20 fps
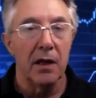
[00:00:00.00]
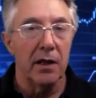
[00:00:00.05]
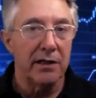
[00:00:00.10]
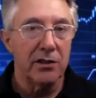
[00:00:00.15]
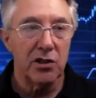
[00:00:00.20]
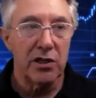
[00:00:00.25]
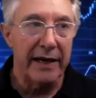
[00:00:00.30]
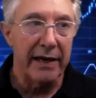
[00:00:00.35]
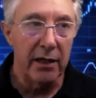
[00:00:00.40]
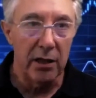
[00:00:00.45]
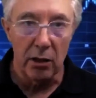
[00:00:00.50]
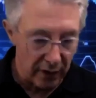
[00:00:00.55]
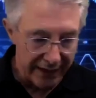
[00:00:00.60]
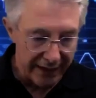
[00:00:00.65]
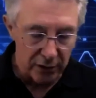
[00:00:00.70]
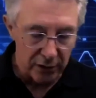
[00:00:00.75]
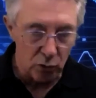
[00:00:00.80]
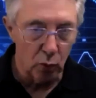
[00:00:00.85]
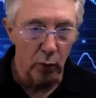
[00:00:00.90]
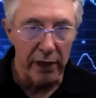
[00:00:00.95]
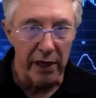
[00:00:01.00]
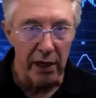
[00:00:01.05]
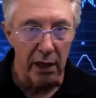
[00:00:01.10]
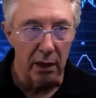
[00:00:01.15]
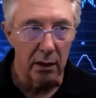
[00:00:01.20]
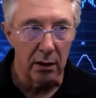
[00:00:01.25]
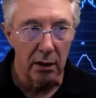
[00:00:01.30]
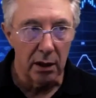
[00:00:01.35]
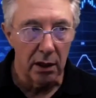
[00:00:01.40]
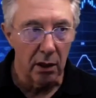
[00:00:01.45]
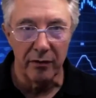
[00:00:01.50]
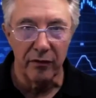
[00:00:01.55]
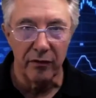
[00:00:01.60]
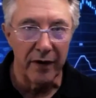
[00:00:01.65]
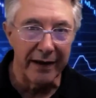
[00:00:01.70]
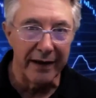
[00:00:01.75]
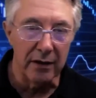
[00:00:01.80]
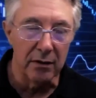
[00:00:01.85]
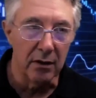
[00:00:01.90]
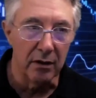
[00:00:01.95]
Let's say for the last week, you've been
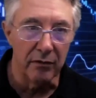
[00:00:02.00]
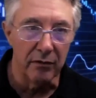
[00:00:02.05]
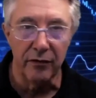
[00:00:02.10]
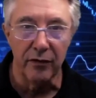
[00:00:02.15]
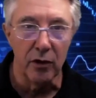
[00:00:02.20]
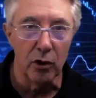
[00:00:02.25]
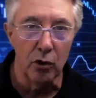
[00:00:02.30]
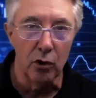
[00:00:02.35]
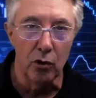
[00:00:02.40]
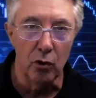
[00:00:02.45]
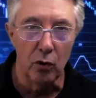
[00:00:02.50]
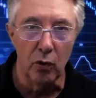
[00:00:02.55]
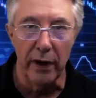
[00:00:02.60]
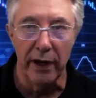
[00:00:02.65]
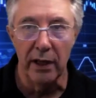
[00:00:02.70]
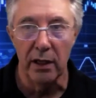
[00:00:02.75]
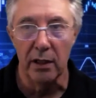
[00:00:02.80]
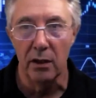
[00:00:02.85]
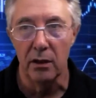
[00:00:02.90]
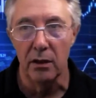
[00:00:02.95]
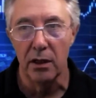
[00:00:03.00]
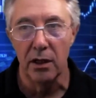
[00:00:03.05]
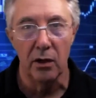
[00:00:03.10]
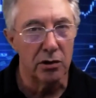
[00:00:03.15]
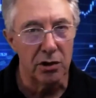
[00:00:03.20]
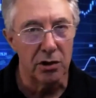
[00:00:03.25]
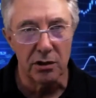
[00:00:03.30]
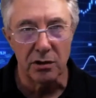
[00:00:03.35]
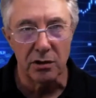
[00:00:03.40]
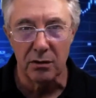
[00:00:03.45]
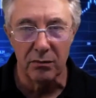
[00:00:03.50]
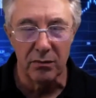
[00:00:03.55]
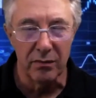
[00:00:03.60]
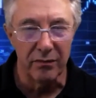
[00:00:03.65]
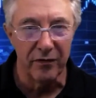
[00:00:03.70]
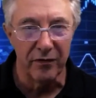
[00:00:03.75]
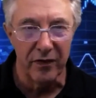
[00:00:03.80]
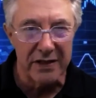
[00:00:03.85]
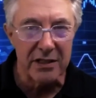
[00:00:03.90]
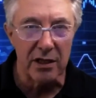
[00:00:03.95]
fighting the flu and you're just
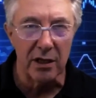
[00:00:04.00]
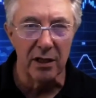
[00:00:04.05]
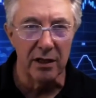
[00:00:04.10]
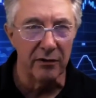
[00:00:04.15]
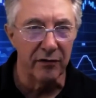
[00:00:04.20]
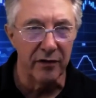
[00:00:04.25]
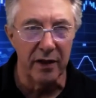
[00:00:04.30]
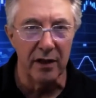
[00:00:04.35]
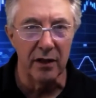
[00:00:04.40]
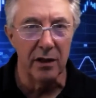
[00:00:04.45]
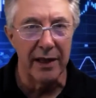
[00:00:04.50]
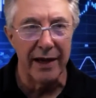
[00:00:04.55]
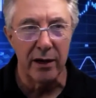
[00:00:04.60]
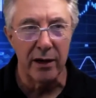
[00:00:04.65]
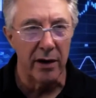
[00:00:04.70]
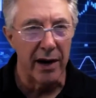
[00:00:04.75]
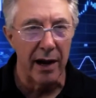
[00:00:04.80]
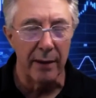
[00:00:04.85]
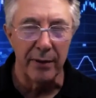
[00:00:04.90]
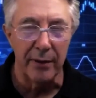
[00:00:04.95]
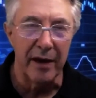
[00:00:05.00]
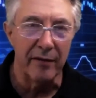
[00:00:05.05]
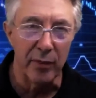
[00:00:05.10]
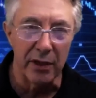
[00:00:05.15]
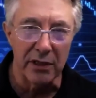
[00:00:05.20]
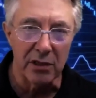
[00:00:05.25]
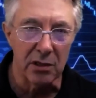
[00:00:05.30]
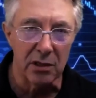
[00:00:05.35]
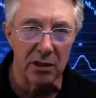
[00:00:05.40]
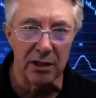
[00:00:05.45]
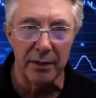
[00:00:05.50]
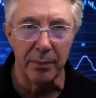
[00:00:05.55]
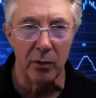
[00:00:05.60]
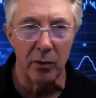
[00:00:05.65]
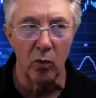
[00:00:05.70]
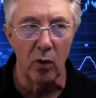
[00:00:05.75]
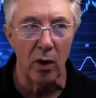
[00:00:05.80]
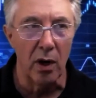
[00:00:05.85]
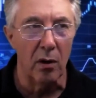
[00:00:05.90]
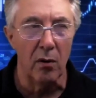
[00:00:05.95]
physically feeling like crap. You haven't been
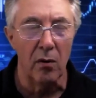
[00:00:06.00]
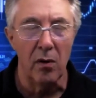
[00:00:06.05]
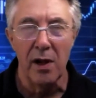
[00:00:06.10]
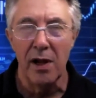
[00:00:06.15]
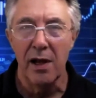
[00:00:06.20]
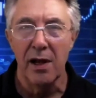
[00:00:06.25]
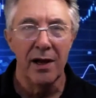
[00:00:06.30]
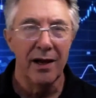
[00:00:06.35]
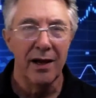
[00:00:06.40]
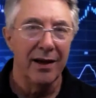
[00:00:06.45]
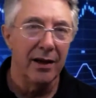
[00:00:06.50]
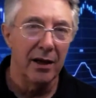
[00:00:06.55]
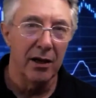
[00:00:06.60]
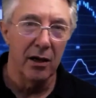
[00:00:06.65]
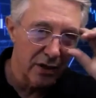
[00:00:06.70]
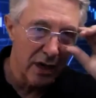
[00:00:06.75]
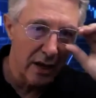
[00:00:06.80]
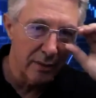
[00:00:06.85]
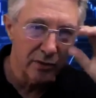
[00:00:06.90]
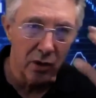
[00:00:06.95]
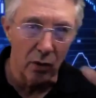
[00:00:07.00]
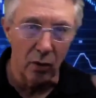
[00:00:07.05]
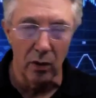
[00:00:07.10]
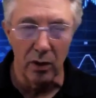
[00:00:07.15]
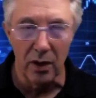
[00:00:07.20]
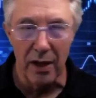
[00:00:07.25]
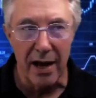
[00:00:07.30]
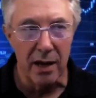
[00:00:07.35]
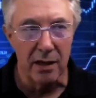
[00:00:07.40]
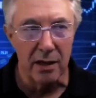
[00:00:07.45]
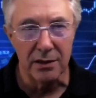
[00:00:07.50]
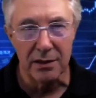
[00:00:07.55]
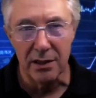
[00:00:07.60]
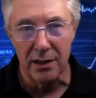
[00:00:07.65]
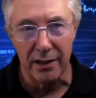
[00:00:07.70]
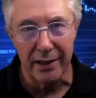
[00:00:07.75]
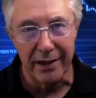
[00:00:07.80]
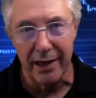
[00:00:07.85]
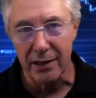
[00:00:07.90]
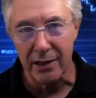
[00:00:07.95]
sleeping well. The job's going
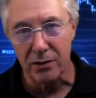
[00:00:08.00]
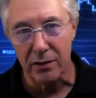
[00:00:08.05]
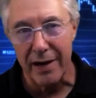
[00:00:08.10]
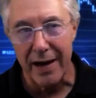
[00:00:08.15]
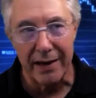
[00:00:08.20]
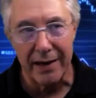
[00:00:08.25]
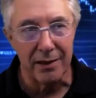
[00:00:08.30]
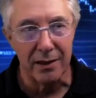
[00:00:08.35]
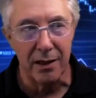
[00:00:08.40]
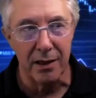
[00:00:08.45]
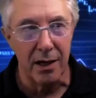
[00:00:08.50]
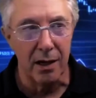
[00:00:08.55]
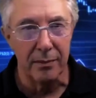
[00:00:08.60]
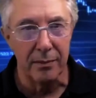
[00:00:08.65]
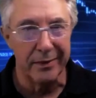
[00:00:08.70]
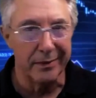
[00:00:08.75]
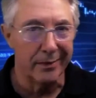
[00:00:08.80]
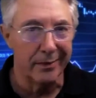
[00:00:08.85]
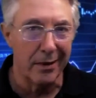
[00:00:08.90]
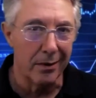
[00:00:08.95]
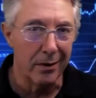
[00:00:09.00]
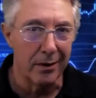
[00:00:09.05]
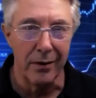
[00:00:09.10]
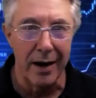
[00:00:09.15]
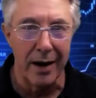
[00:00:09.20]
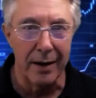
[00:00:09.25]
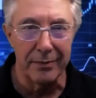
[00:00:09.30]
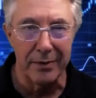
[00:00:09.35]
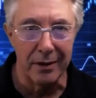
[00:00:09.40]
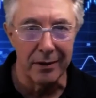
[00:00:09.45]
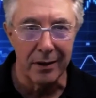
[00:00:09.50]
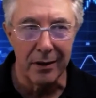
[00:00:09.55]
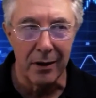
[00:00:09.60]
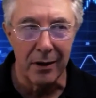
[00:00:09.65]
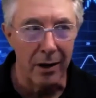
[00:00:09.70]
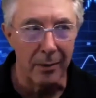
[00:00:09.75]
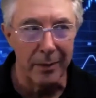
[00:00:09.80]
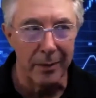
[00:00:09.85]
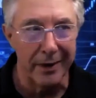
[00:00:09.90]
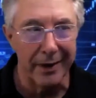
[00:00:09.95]
lousy. The kids are acting up. The dog crapped on the
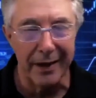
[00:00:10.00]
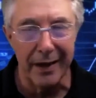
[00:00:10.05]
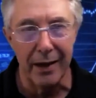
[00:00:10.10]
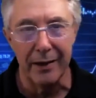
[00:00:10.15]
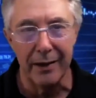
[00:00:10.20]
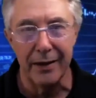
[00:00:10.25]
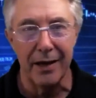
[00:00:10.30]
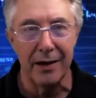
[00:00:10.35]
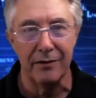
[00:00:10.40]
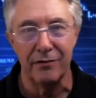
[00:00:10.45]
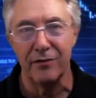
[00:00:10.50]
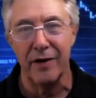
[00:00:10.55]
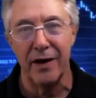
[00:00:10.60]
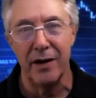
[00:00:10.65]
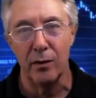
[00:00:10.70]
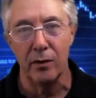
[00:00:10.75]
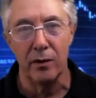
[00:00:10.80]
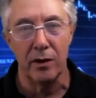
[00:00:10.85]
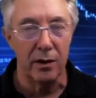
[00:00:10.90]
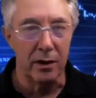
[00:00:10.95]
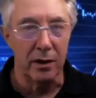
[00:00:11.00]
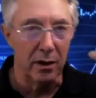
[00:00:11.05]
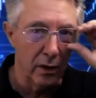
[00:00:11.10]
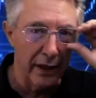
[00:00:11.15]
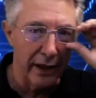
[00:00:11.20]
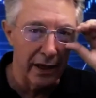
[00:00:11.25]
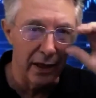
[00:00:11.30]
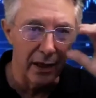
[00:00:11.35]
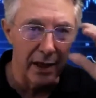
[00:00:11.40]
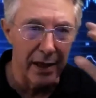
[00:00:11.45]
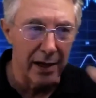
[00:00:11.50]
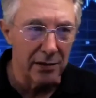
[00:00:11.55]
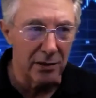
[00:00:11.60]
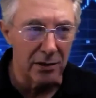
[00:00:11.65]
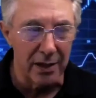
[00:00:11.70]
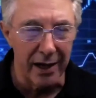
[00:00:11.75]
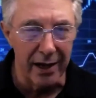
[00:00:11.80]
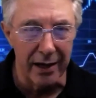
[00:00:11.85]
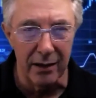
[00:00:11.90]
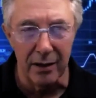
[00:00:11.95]
carpet again. Got in a fight with the old lady
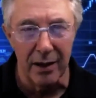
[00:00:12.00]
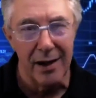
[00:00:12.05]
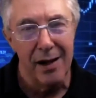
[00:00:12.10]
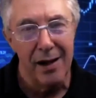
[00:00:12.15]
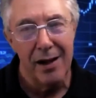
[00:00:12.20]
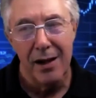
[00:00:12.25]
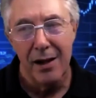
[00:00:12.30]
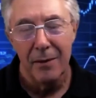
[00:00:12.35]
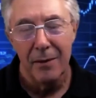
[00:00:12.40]
last night. And